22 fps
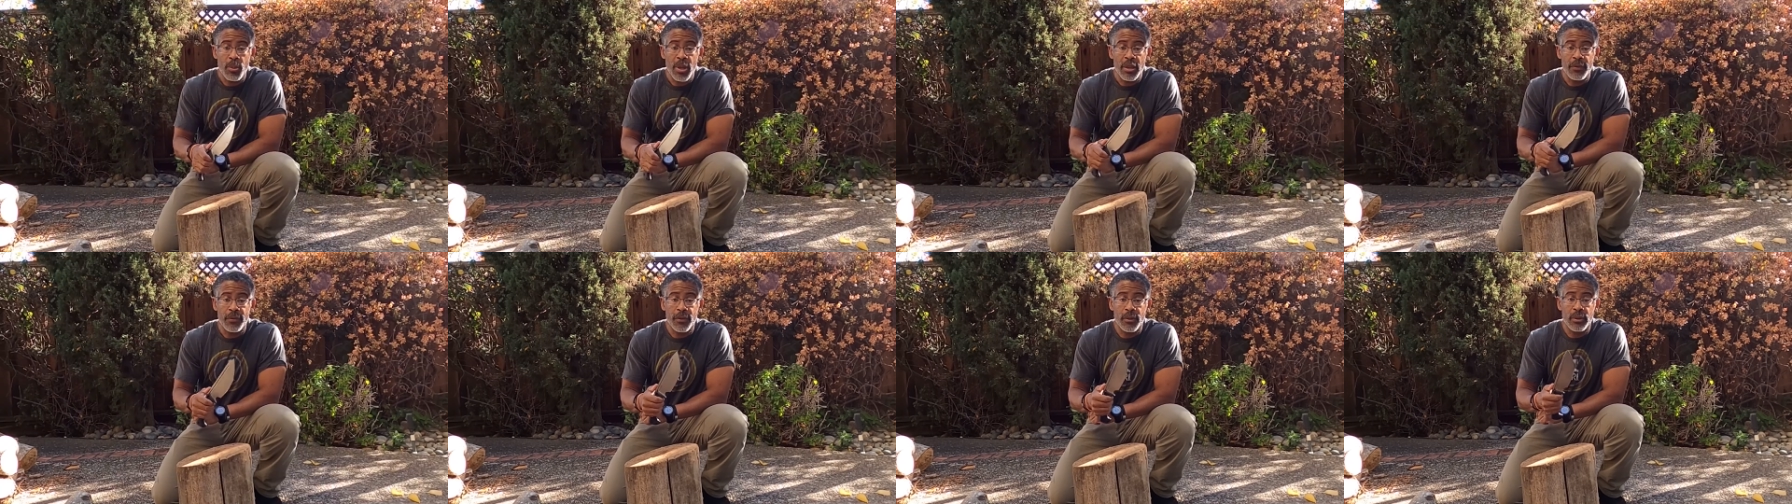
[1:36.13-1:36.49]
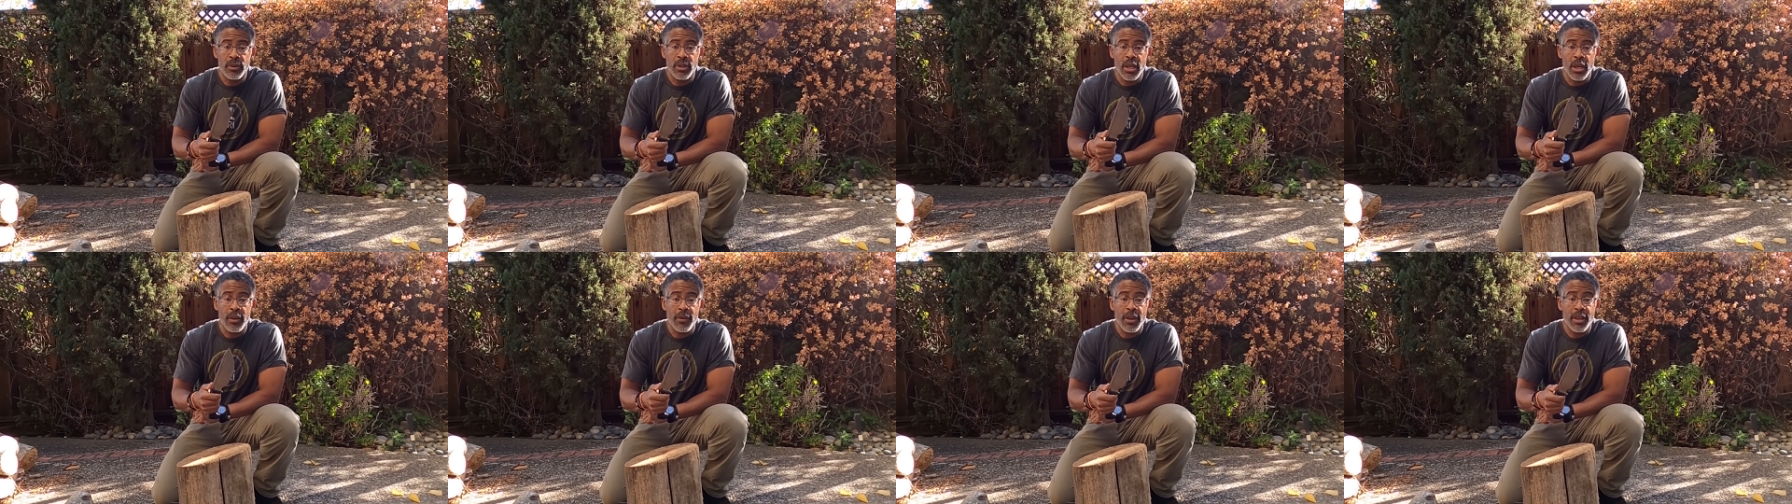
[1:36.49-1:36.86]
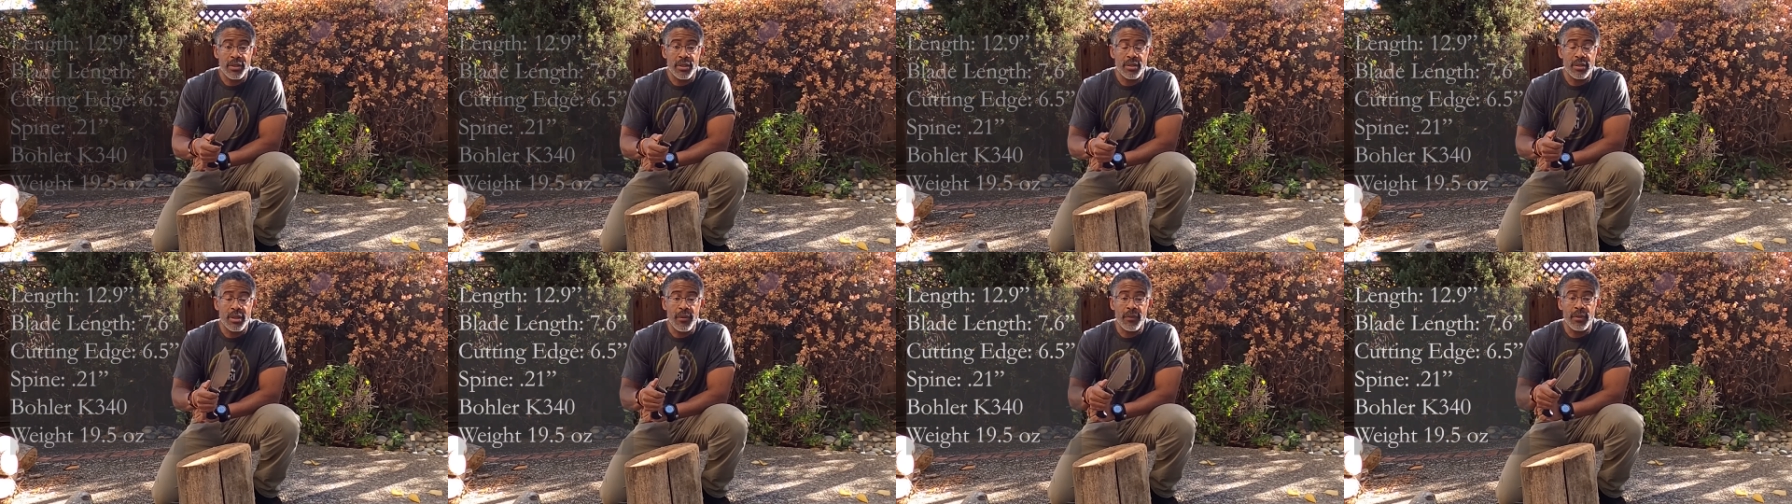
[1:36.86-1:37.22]
Nomad field knife
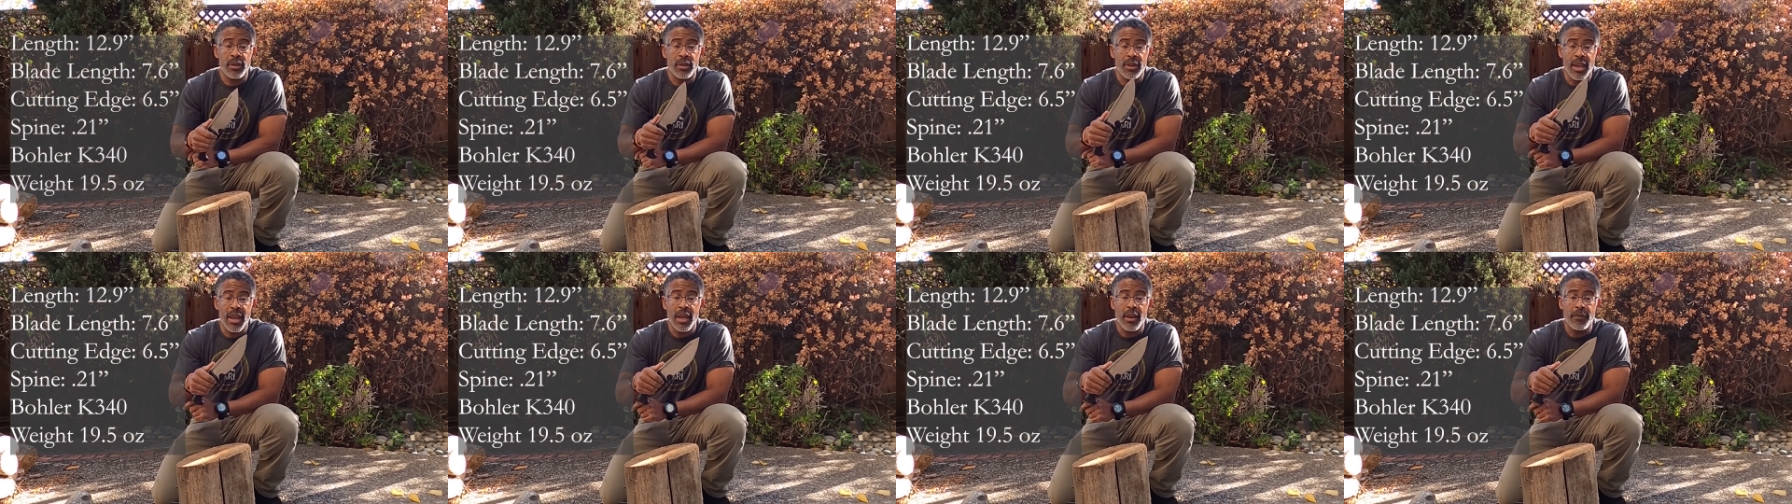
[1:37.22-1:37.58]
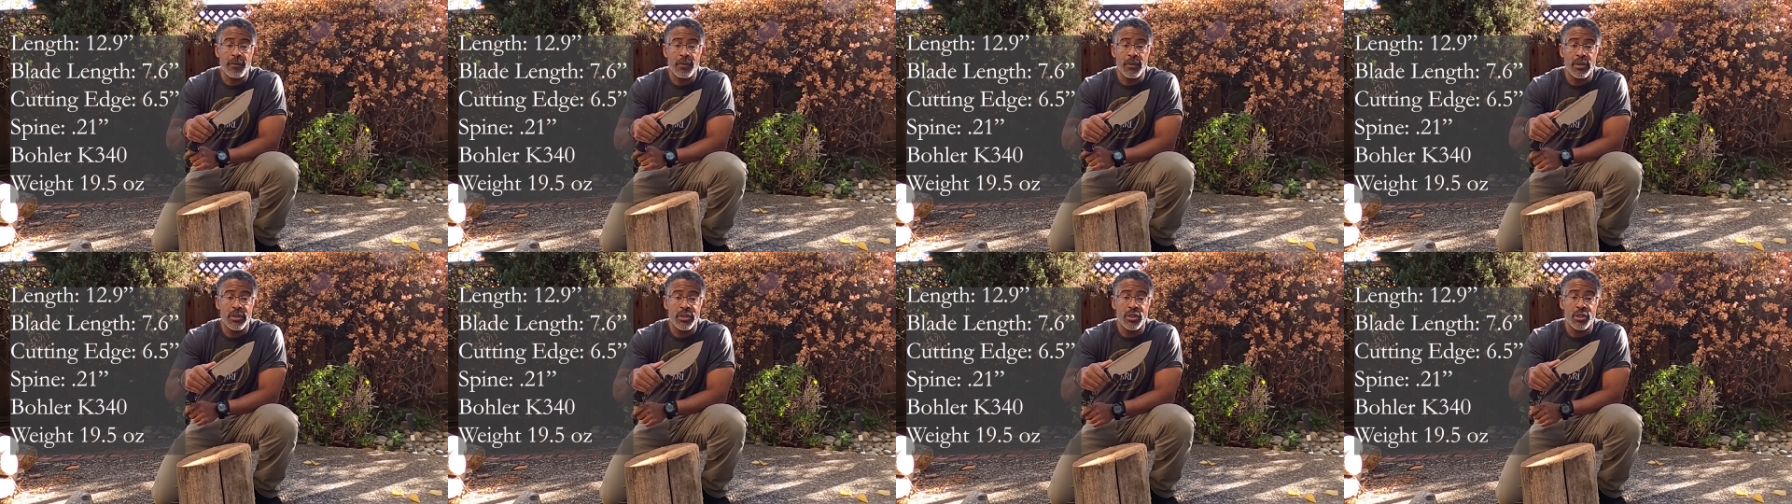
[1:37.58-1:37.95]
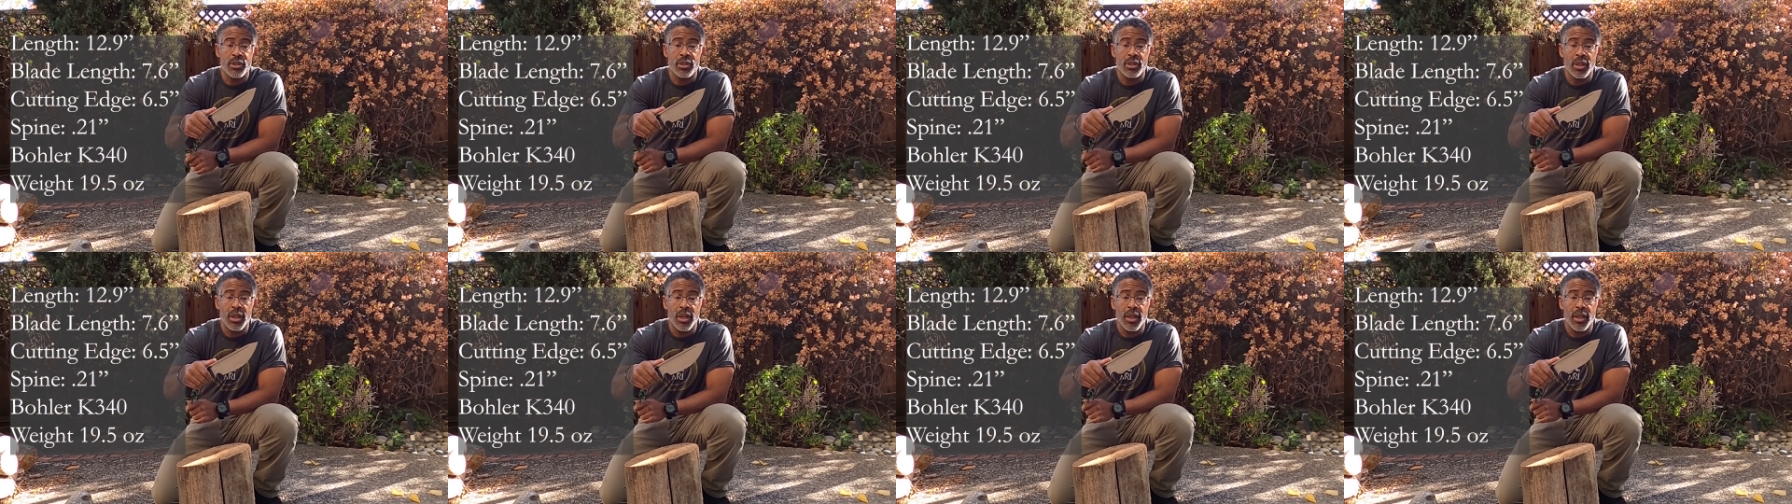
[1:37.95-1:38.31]
has a 7.5
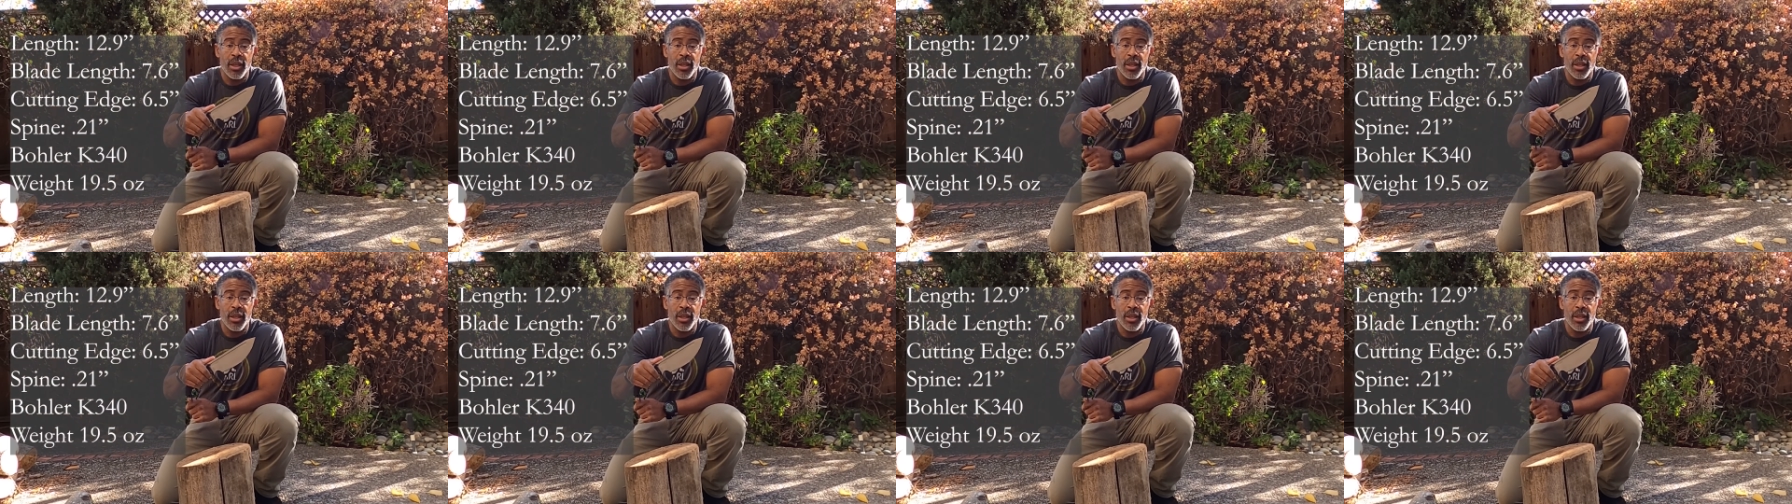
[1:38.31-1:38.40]
inch